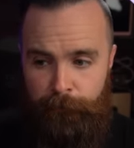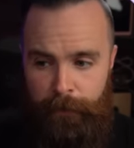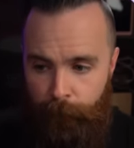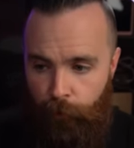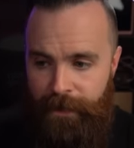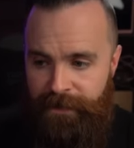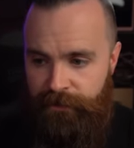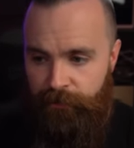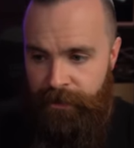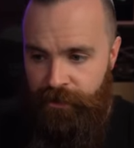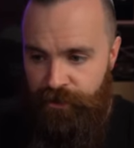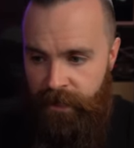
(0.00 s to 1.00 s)
Remember, we
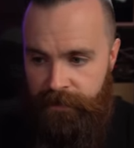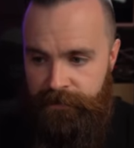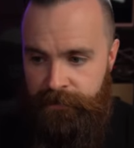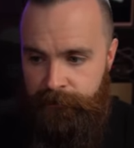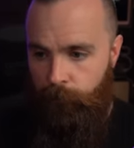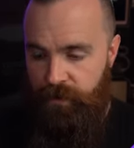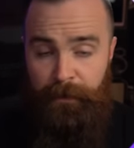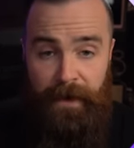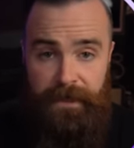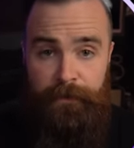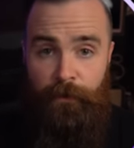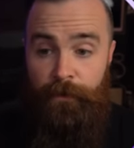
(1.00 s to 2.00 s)
installed Nginx, which
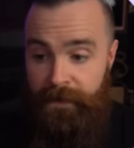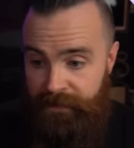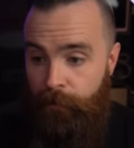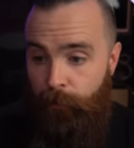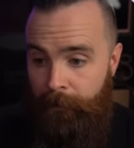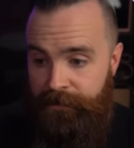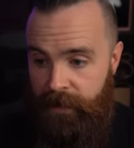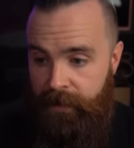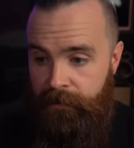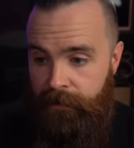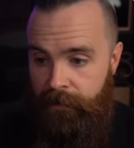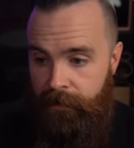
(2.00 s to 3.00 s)
by default is a
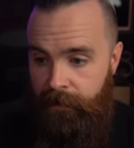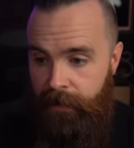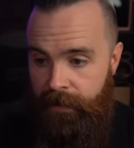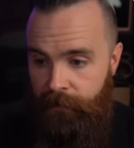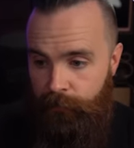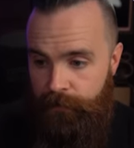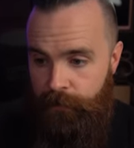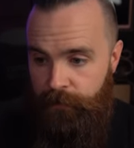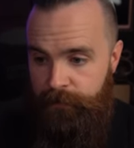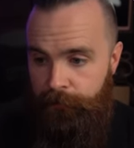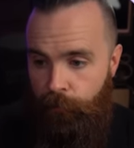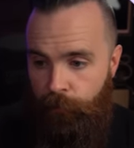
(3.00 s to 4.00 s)
website, and it will
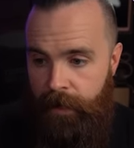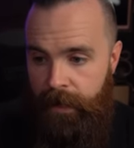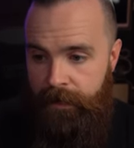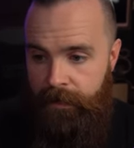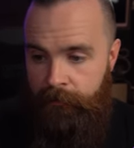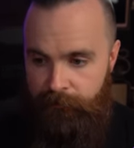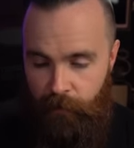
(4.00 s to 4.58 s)
use port eighty.